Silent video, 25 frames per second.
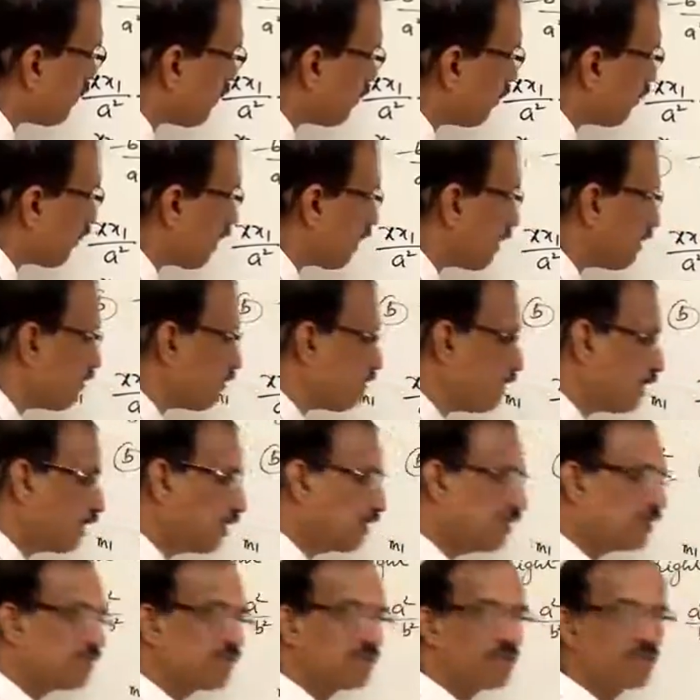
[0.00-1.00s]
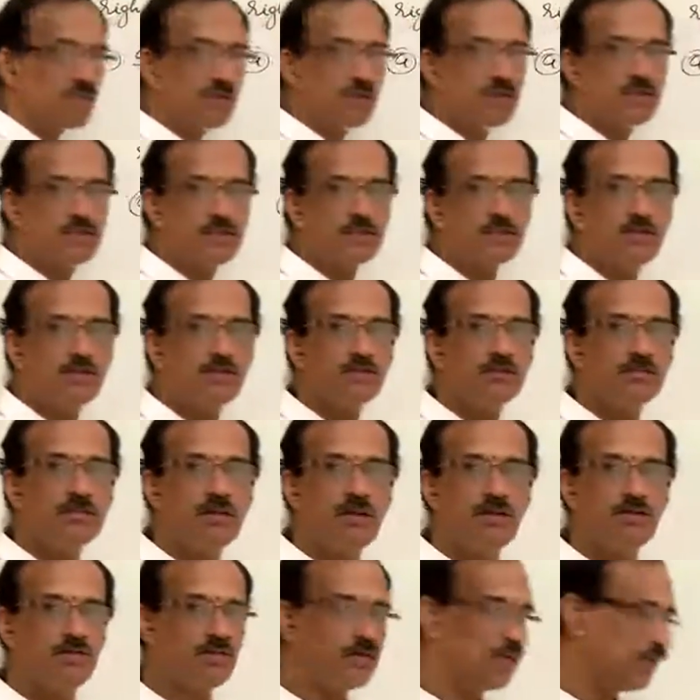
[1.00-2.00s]
This is your slope of the
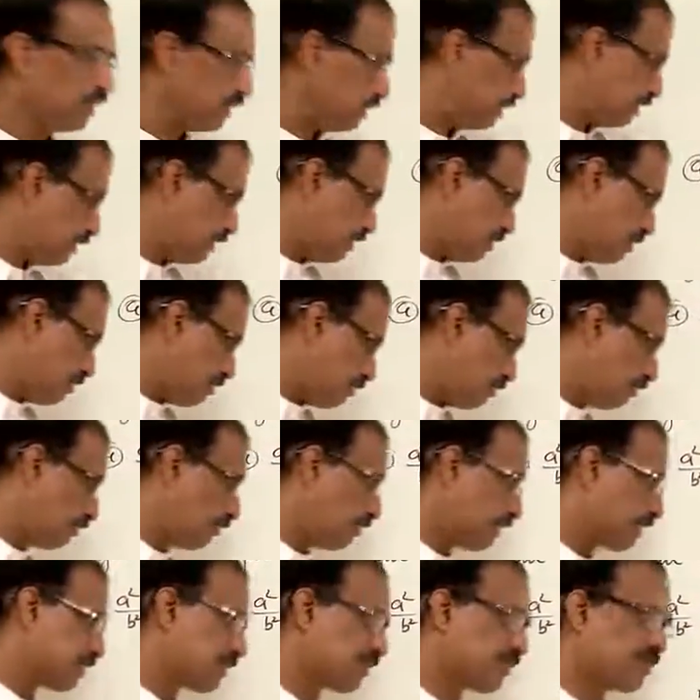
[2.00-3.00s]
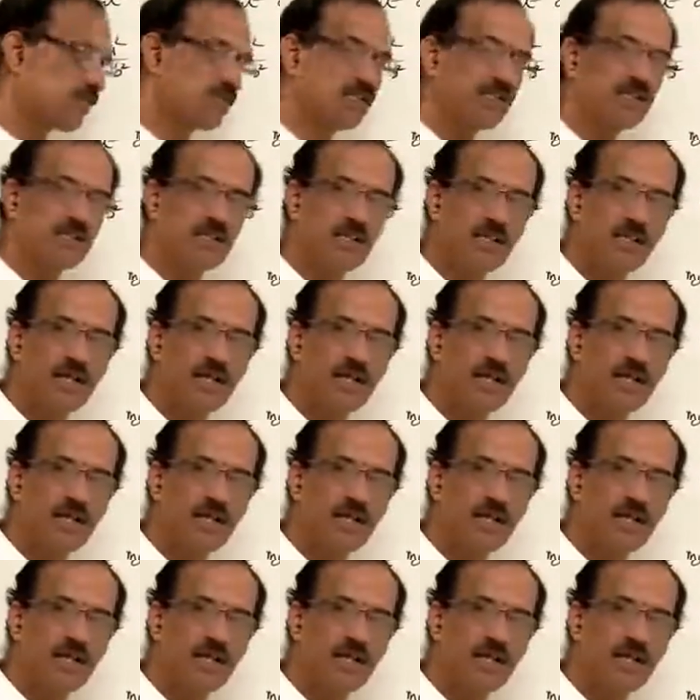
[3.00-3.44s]
first line.